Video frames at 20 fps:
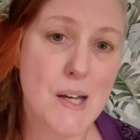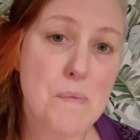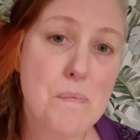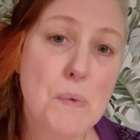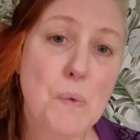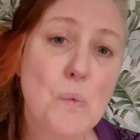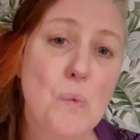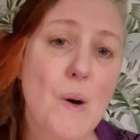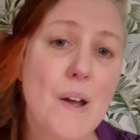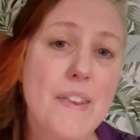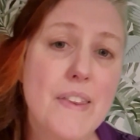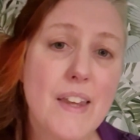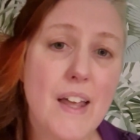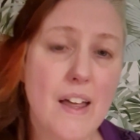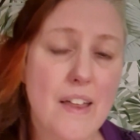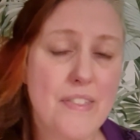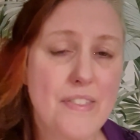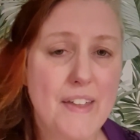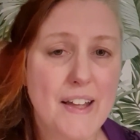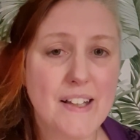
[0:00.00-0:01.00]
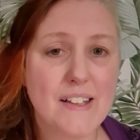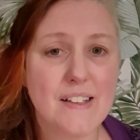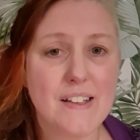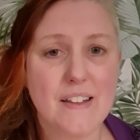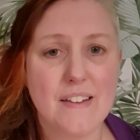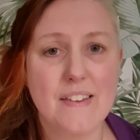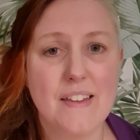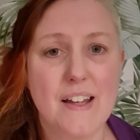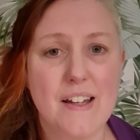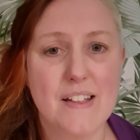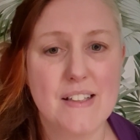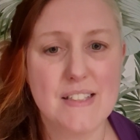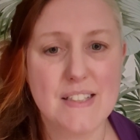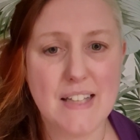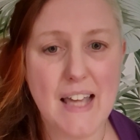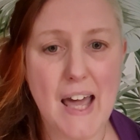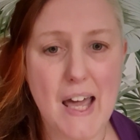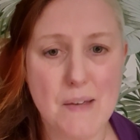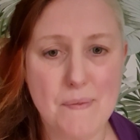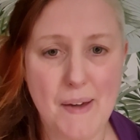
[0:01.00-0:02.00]
But one thing that
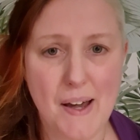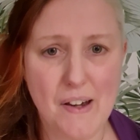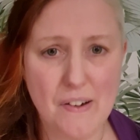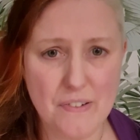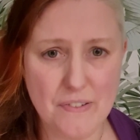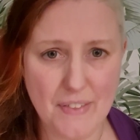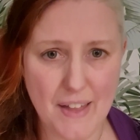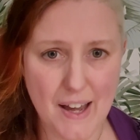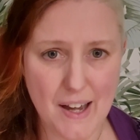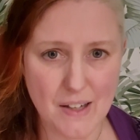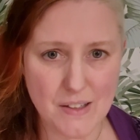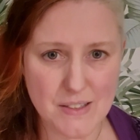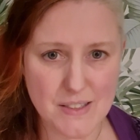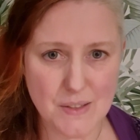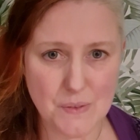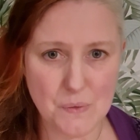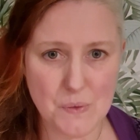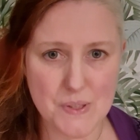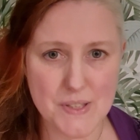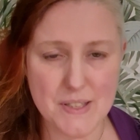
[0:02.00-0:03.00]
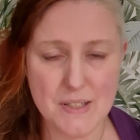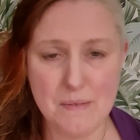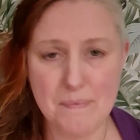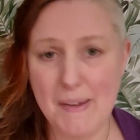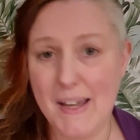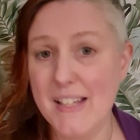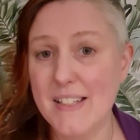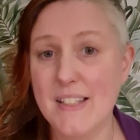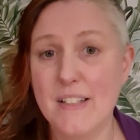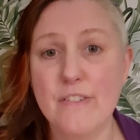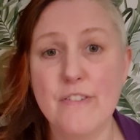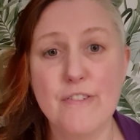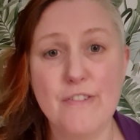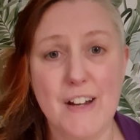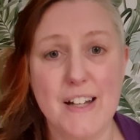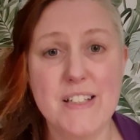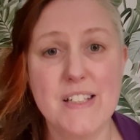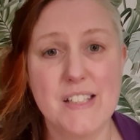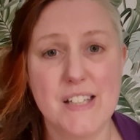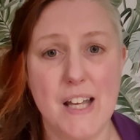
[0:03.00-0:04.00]
came out of that was an amazing
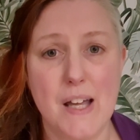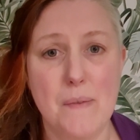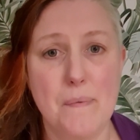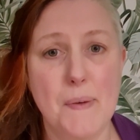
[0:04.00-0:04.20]
friendship